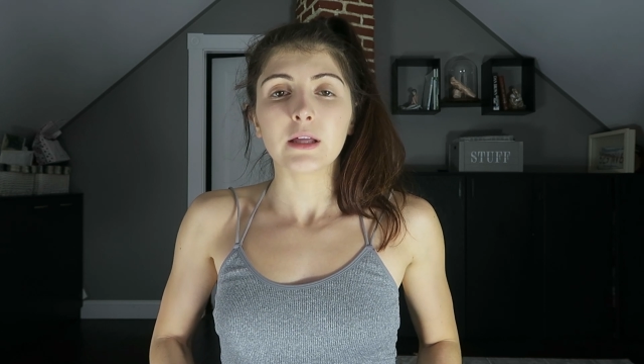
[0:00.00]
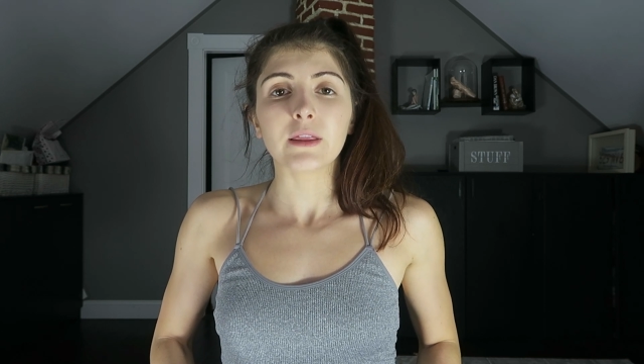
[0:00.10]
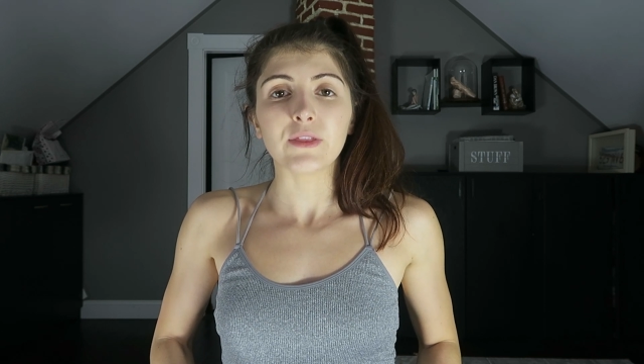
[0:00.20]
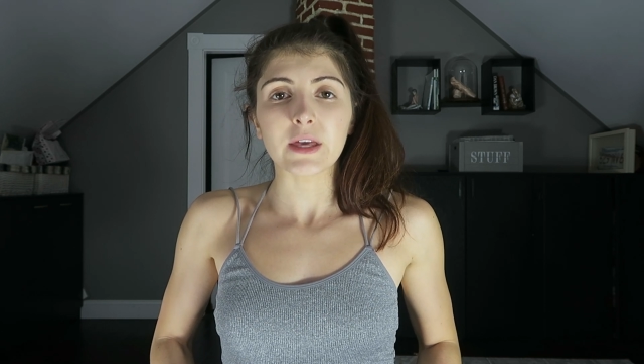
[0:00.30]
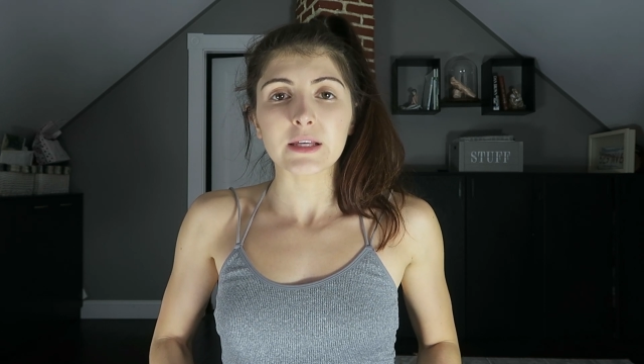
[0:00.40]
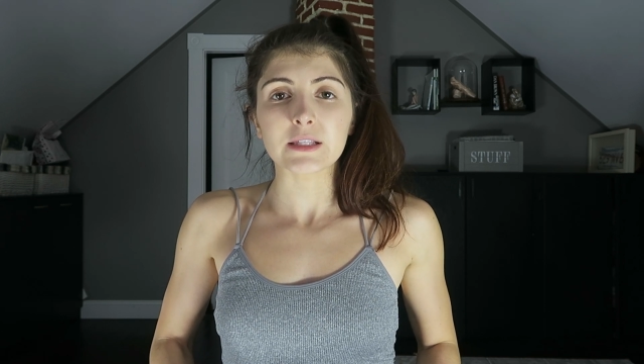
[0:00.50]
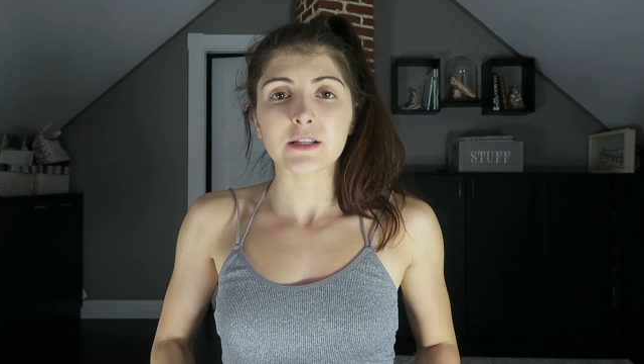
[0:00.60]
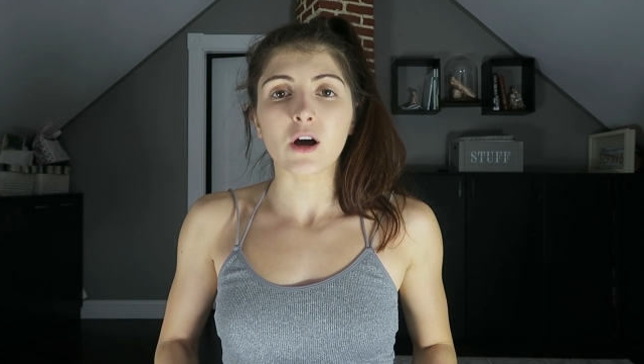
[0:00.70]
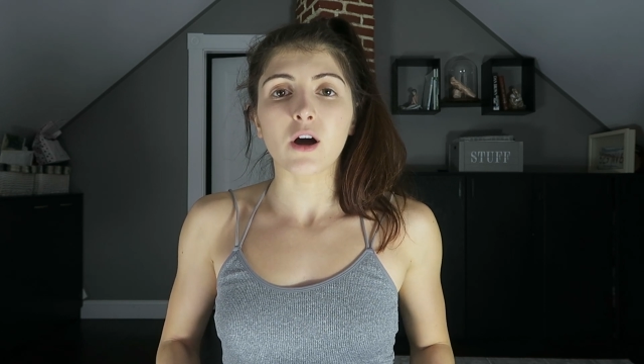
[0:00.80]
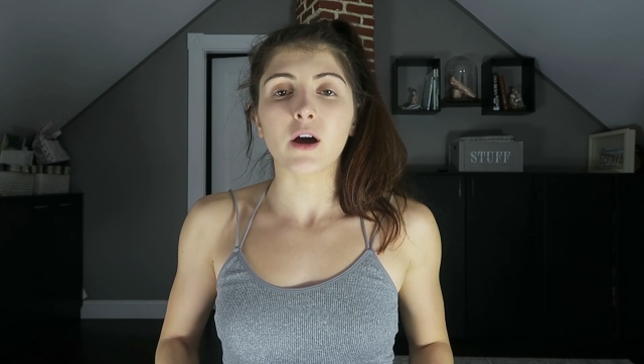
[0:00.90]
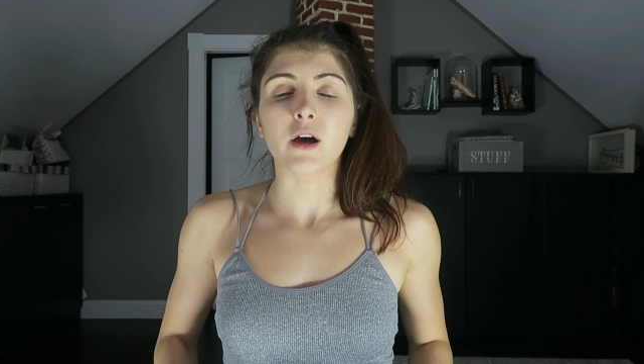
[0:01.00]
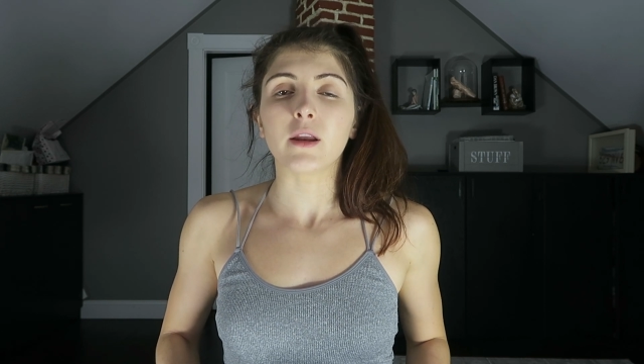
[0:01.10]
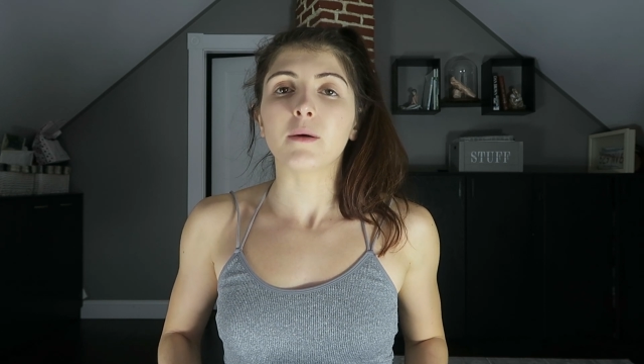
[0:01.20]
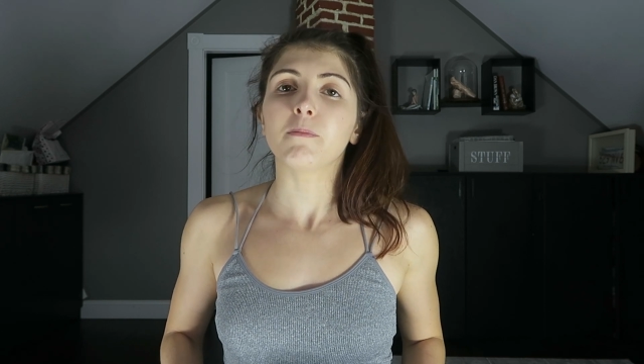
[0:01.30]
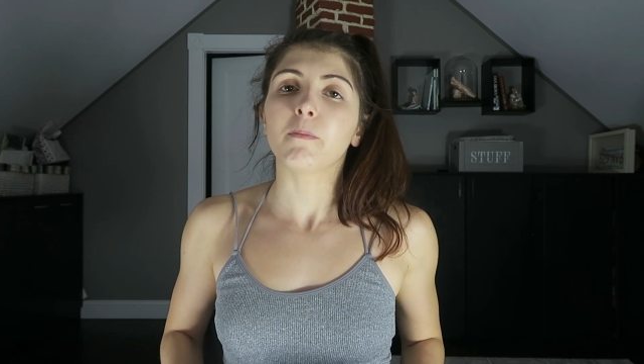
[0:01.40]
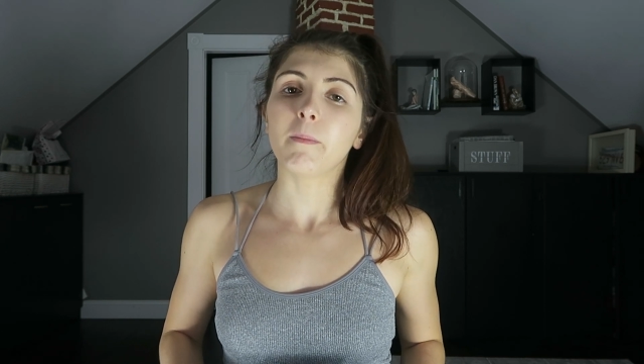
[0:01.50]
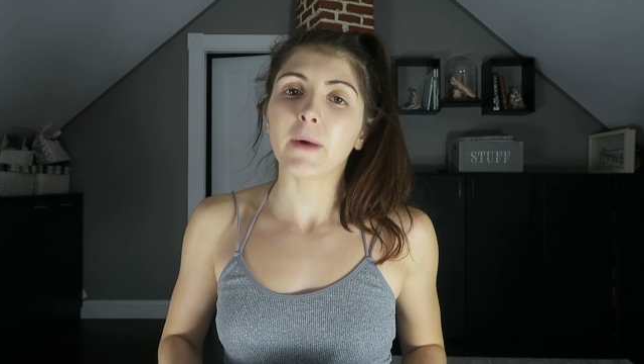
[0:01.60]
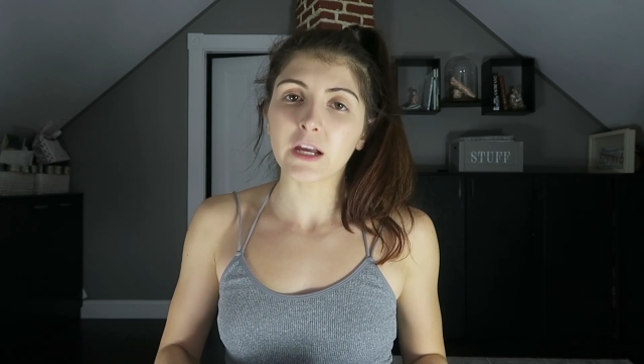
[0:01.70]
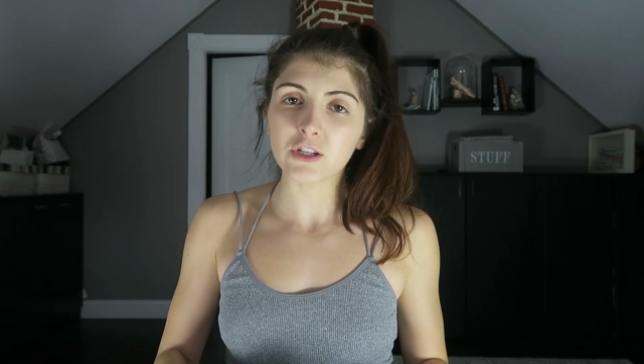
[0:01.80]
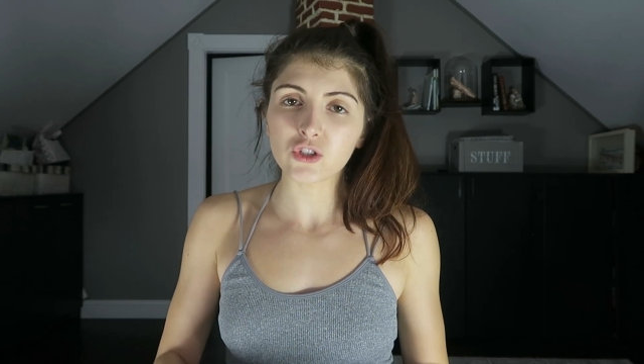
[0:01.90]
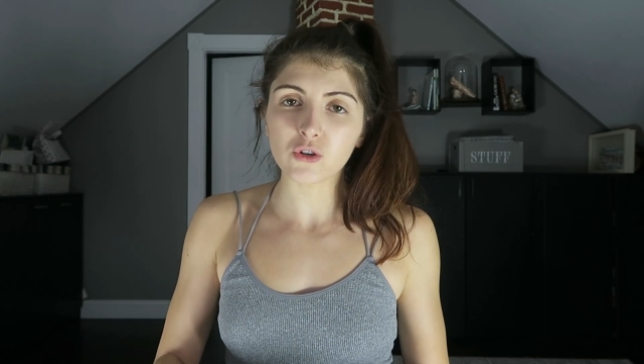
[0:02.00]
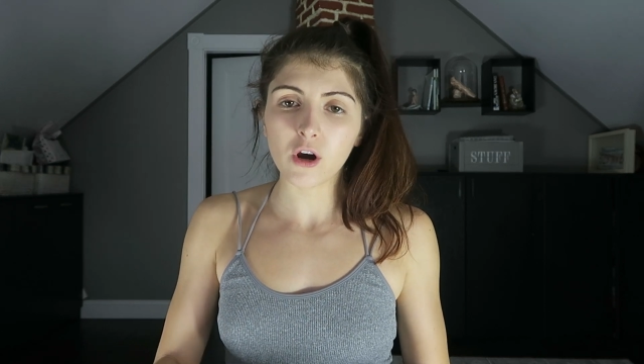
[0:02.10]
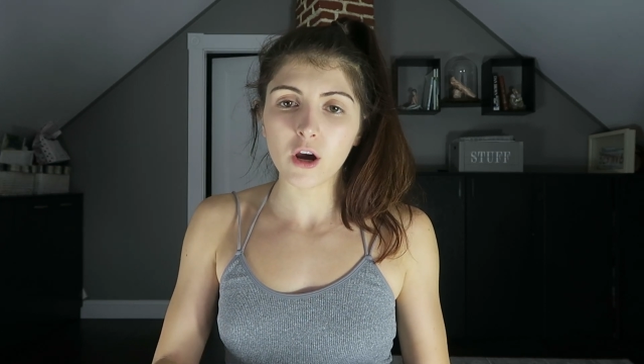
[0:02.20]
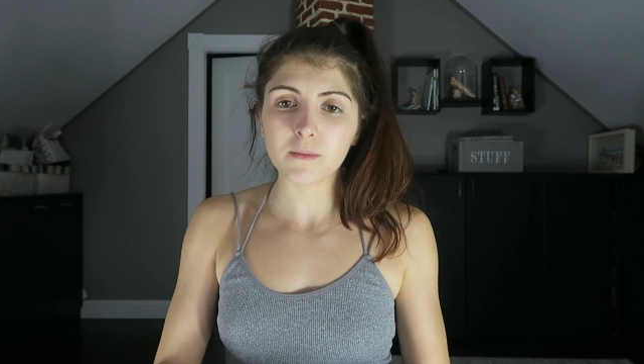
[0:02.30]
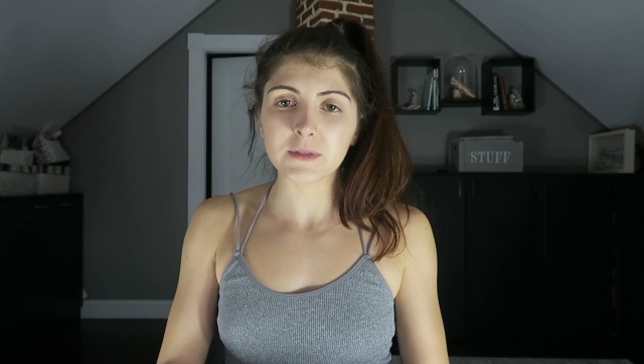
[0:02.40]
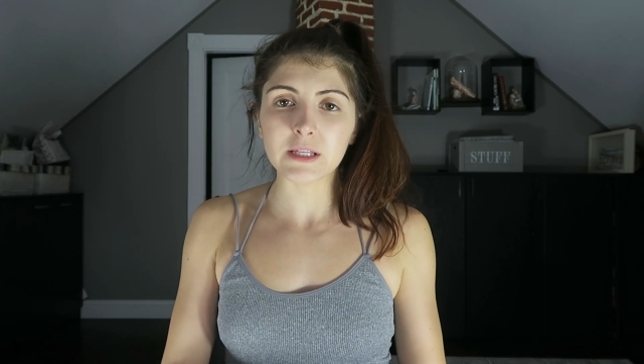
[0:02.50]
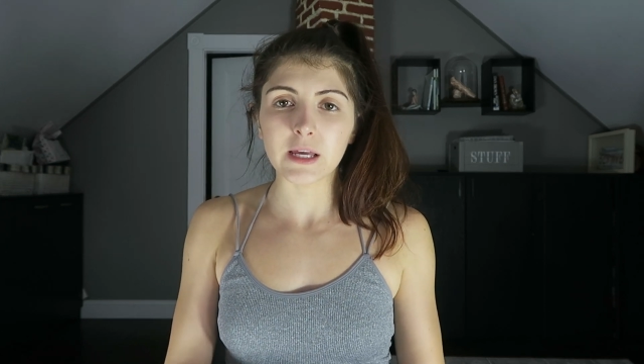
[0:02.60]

this on my underarms,